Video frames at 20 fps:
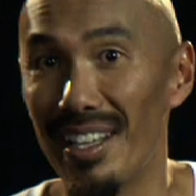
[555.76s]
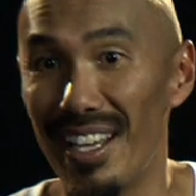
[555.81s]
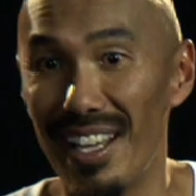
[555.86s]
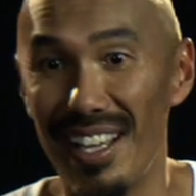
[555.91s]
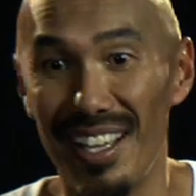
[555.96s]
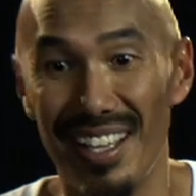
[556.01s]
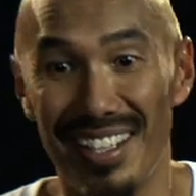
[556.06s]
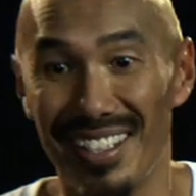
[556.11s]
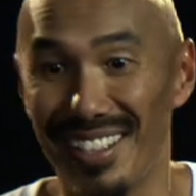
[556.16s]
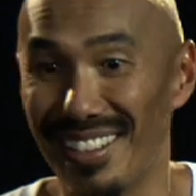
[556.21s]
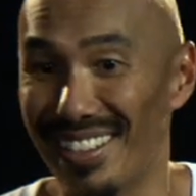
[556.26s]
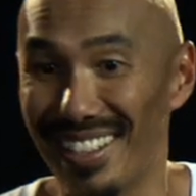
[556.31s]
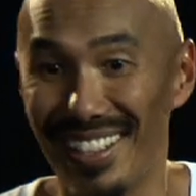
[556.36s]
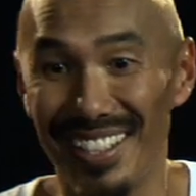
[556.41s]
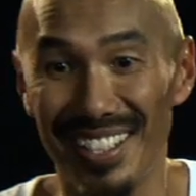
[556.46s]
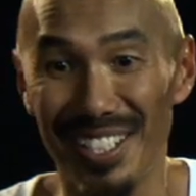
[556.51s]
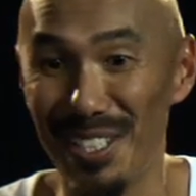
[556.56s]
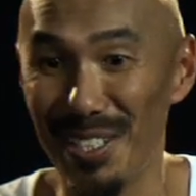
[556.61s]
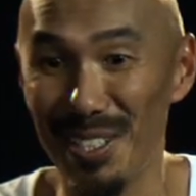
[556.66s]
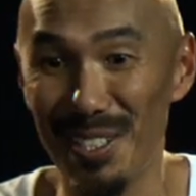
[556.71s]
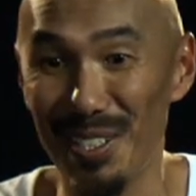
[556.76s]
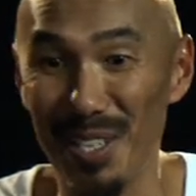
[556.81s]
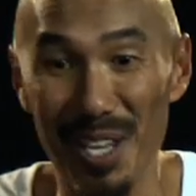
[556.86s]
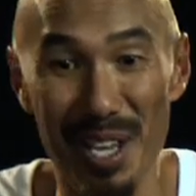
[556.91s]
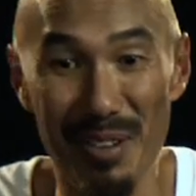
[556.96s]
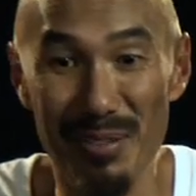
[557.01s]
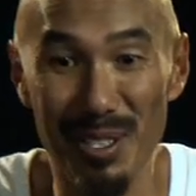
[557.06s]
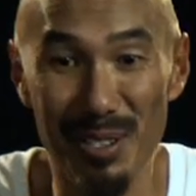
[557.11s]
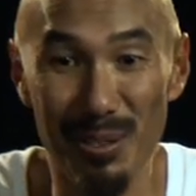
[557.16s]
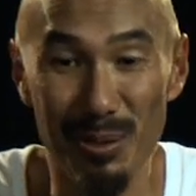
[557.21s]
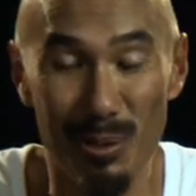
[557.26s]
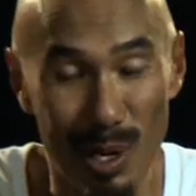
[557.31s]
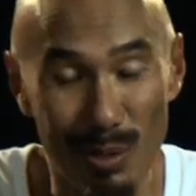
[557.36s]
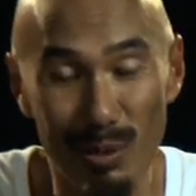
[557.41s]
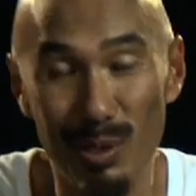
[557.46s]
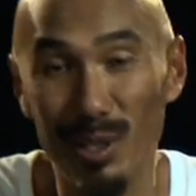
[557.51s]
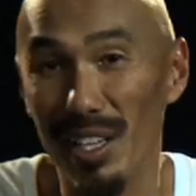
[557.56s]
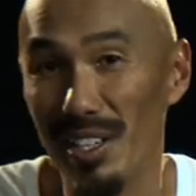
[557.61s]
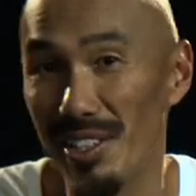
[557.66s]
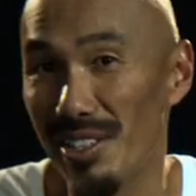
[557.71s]
And you have in
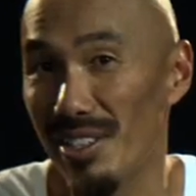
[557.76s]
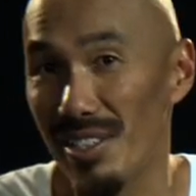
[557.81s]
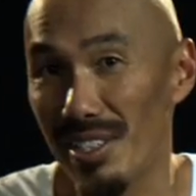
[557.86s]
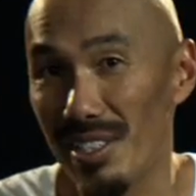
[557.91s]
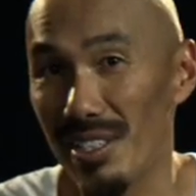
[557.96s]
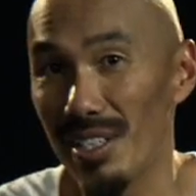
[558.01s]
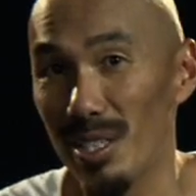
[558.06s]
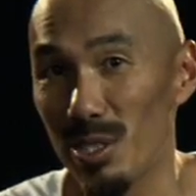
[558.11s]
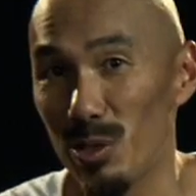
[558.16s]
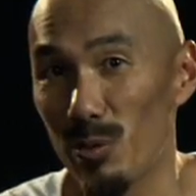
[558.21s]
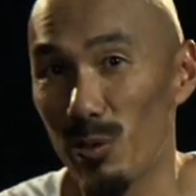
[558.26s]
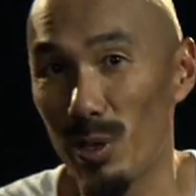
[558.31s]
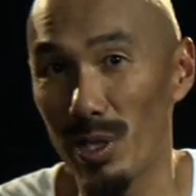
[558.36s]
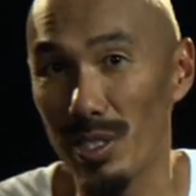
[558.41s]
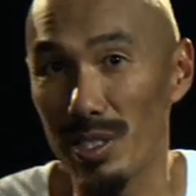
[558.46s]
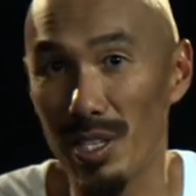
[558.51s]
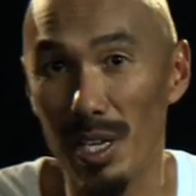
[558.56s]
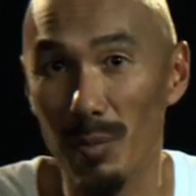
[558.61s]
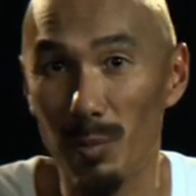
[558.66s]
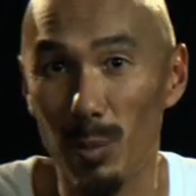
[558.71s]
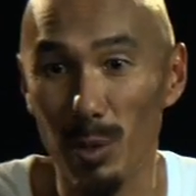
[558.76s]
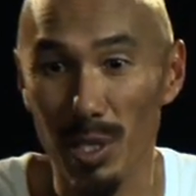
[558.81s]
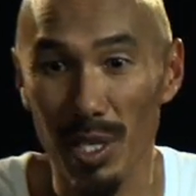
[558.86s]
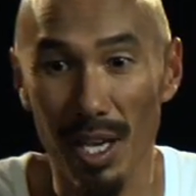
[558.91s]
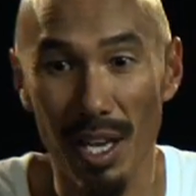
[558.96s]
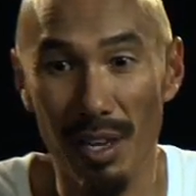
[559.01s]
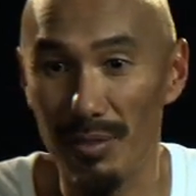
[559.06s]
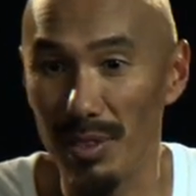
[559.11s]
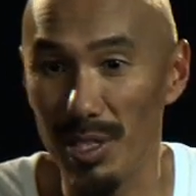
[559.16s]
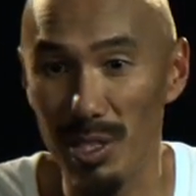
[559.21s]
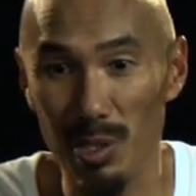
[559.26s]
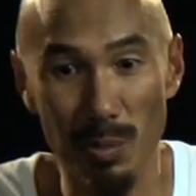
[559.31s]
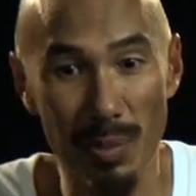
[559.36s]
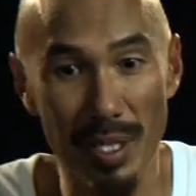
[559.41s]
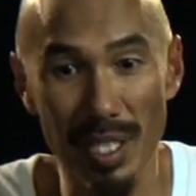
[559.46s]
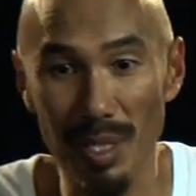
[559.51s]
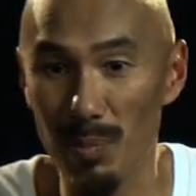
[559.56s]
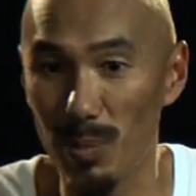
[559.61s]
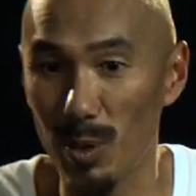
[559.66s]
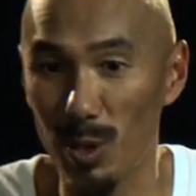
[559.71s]
Revelation 6, for example, you have these
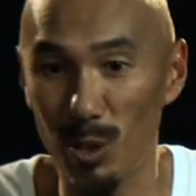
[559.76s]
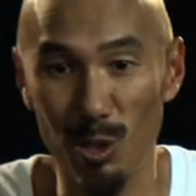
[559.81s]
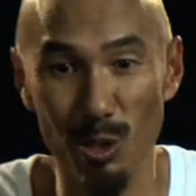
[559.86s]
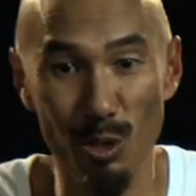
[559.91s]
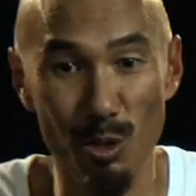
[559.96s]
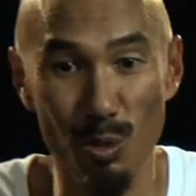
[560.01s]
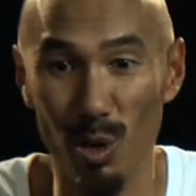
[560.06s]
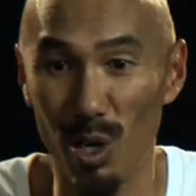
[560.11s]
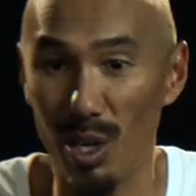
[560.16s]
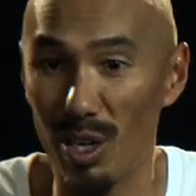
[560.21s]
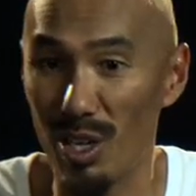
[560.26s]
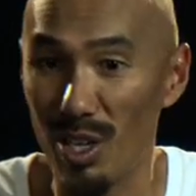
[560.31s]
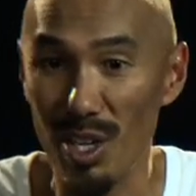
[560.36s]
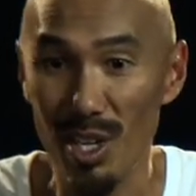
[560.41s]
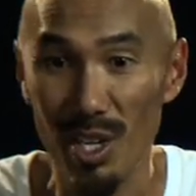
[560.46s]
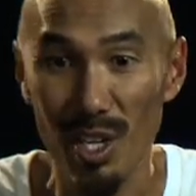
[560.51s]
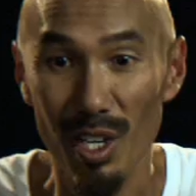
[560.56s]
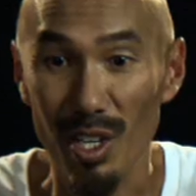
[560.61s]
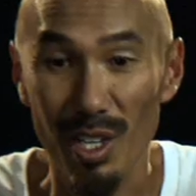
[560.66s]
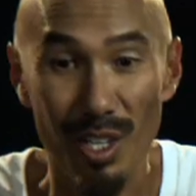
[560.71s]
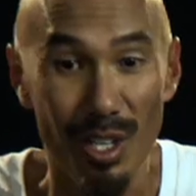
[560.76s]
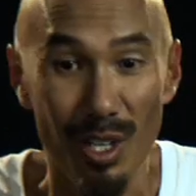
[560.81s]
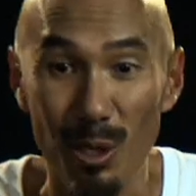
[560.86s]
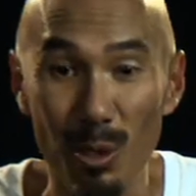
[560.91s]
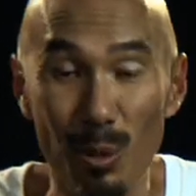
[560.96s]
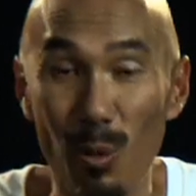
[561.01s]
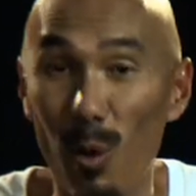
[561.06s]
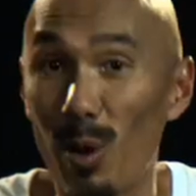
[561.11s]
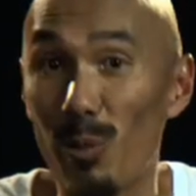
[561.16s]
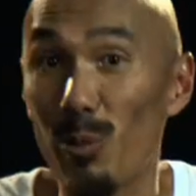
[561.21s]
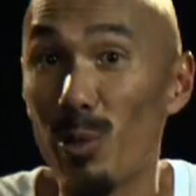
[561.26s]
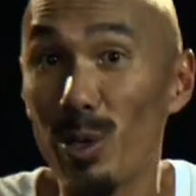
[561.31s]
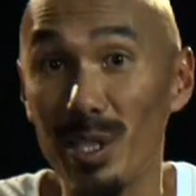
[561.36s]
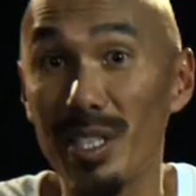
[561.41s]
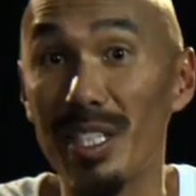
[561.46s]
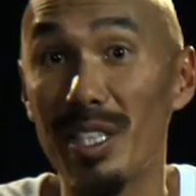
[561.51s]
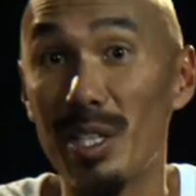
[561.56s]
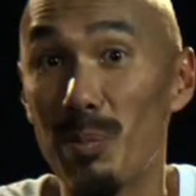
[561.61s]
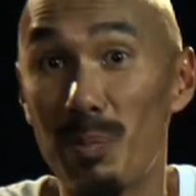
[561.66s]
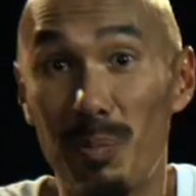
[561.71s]
people who are
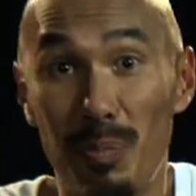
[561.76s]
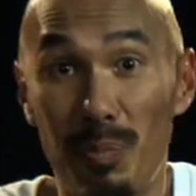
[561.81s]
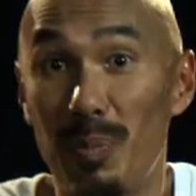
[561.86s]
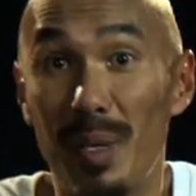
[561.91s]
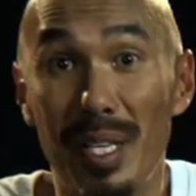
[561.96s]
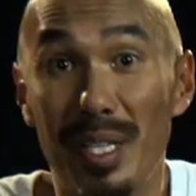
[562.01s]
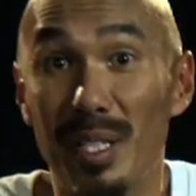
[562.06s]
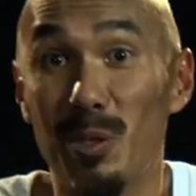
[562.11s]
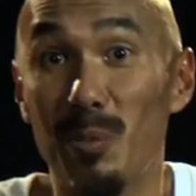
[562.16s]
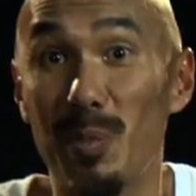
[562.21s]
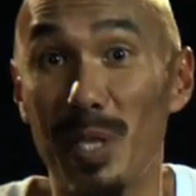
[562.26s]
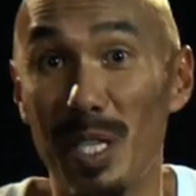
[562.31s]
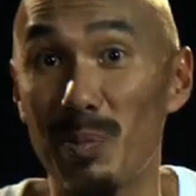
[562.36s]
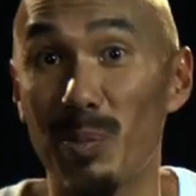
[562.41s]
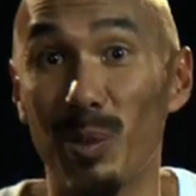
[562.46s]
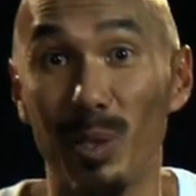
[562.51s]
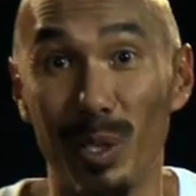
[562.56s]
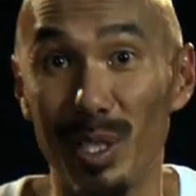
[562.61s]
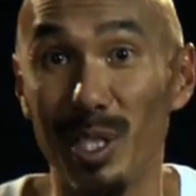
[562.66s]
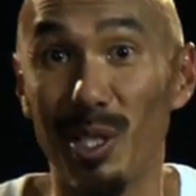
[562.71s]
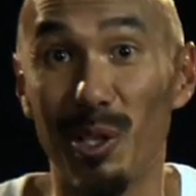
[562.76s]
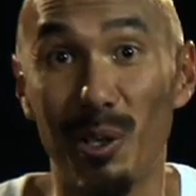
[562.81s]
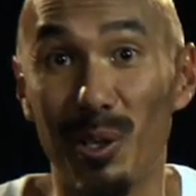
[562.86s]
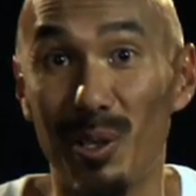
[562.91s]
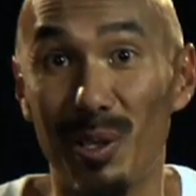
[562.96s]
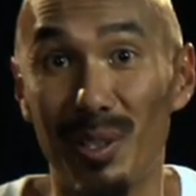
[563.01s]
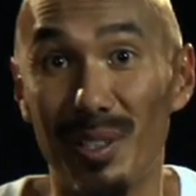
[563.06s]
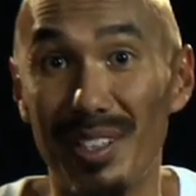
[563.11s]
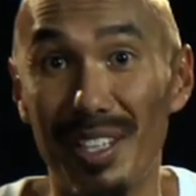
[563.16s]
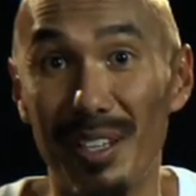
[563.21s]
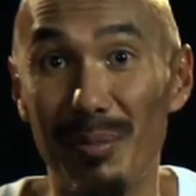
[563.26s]
really the biggest people on the earth.